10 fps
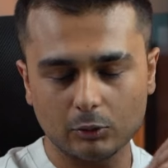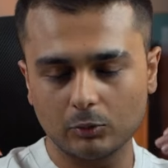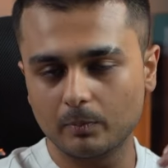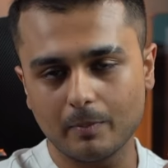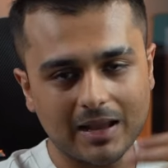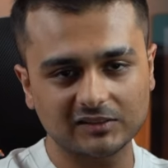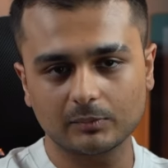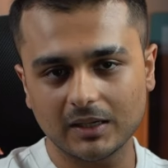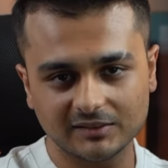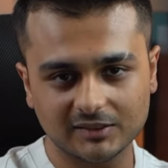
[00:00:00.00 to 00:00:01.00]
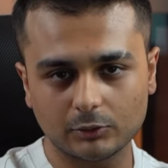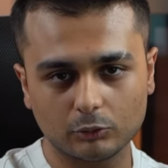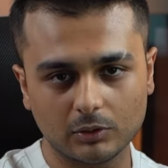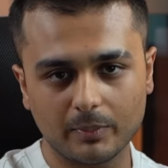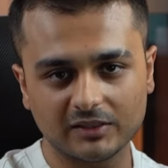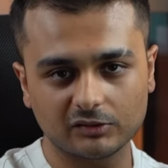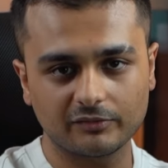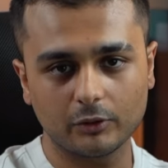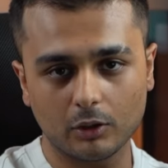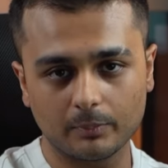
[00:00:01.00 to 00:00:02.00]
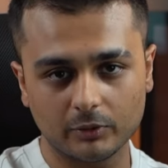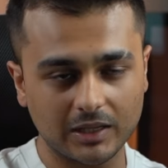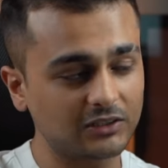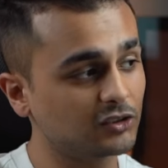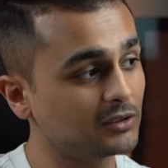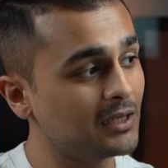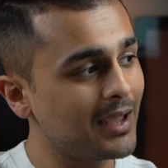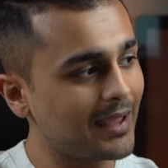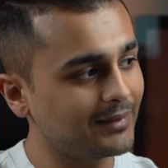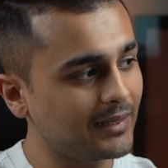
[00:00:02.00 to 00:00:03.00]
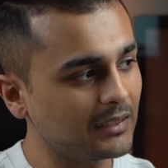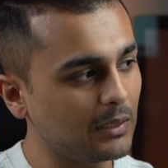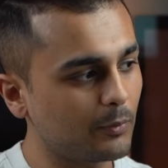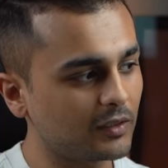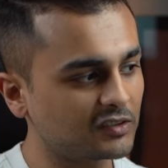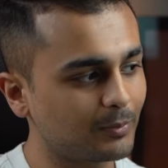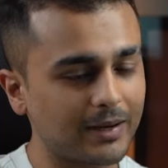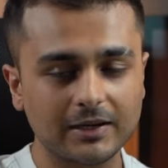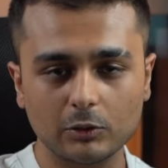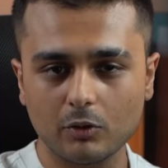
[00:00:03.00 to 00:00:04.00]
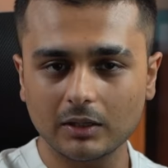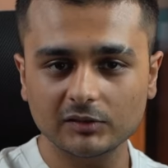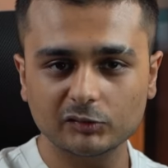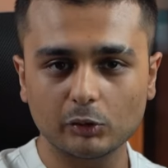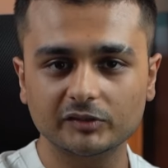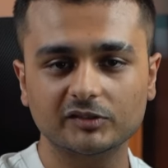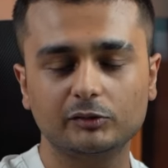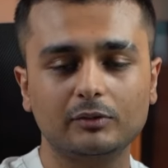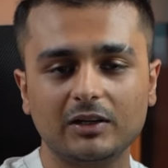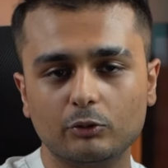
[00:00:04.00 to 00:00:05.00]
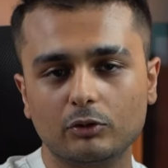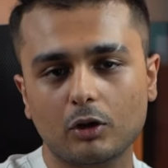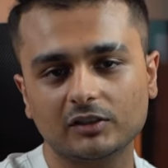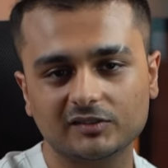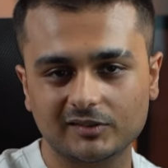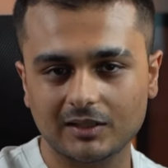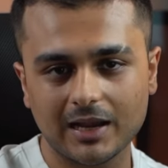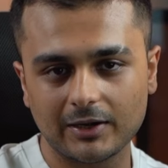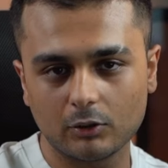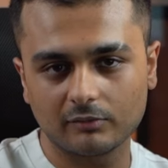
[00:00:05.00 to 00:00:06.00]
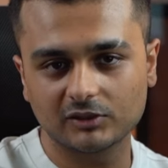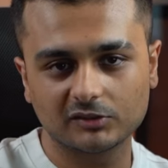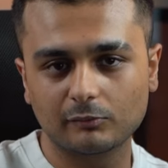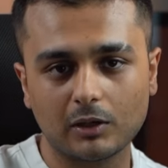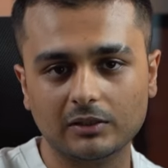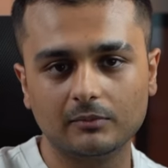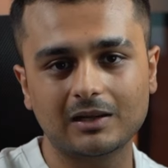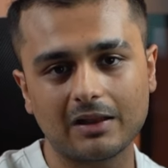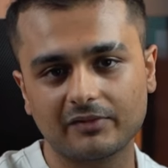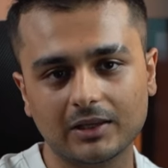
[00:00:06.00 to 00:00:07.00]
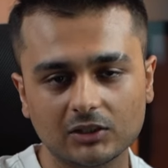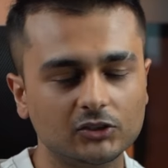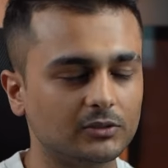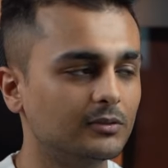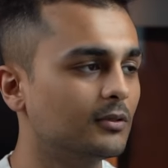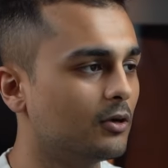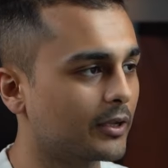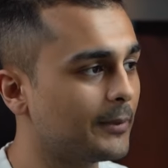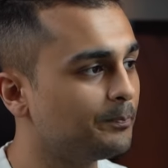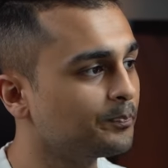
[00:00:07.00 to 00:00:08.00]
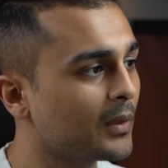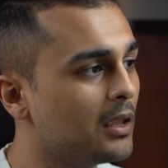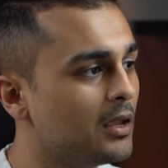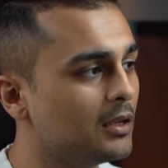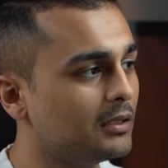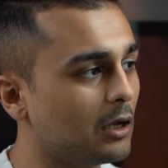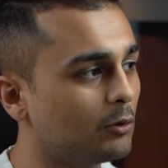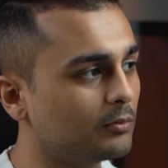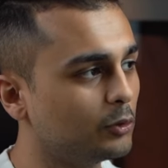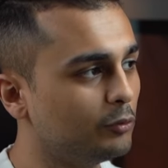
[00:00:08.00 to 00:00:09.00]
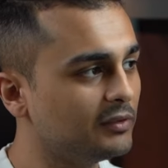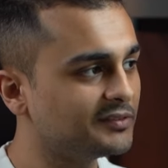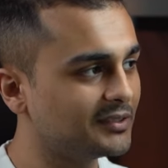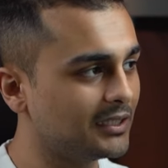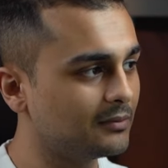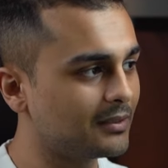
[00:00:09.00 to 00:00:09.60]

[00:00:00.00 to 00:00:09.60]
to maximize it to the best of your potential, and then keep on expanding to other sources so that you are not just reliant on just one traffic engine. Okay. Now you will see